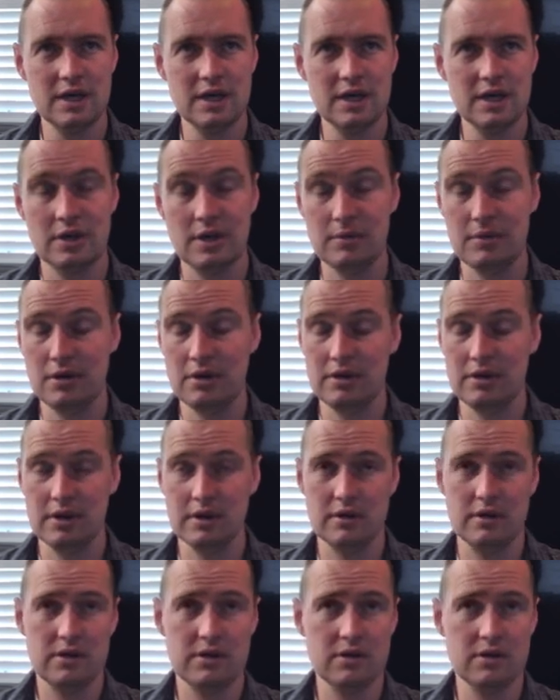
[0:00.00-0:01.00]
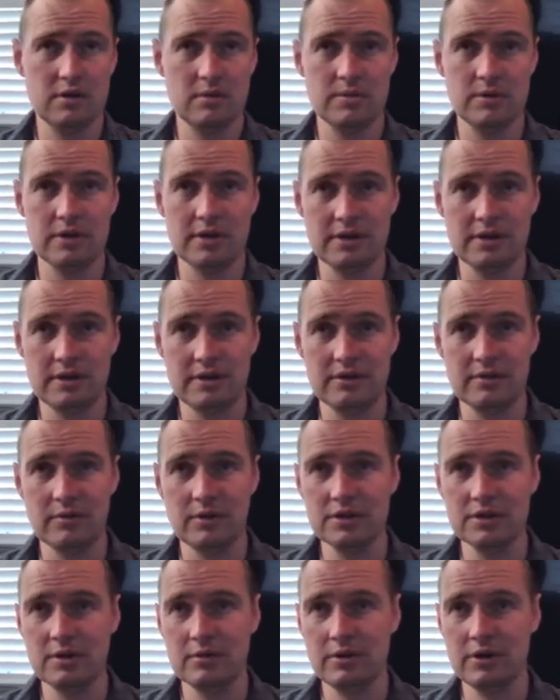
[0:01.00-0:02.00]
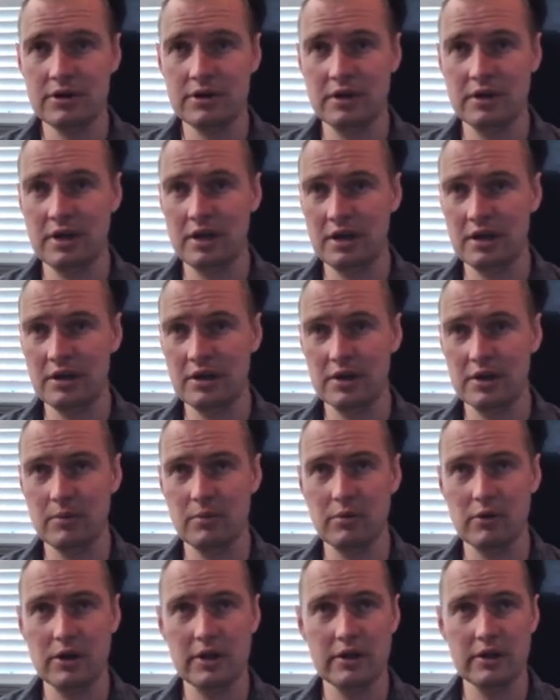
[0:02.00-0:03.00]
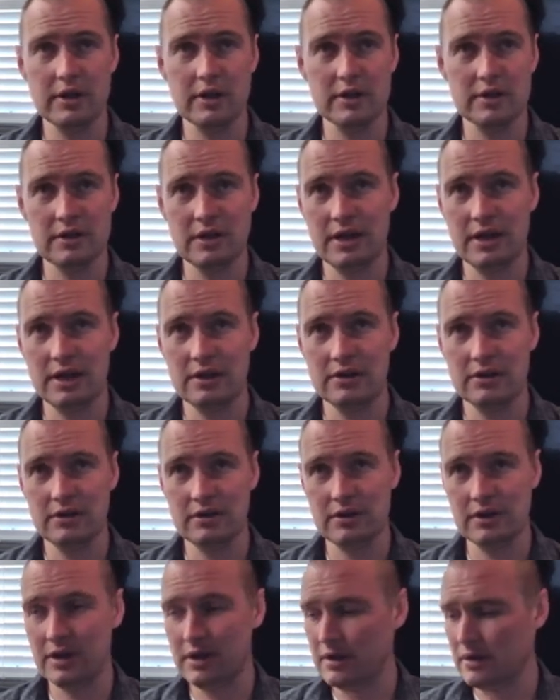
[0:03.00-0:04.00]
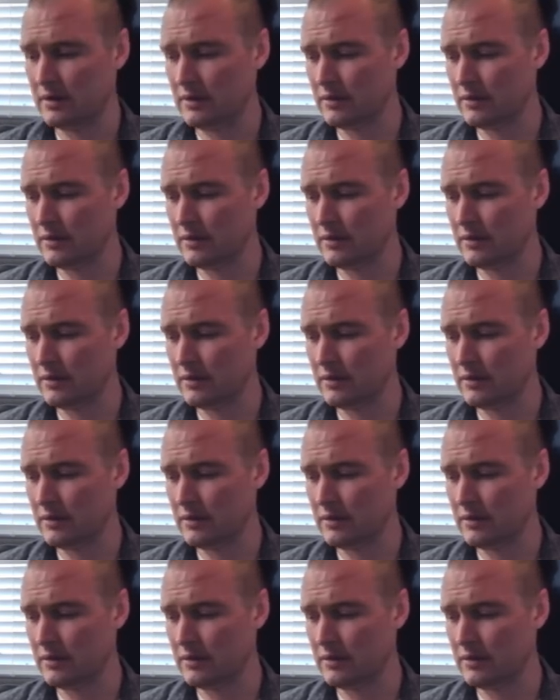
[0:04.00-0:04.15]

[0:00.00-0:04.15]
That one came out like super nice. Once in a while you get a lucky break like that and you're just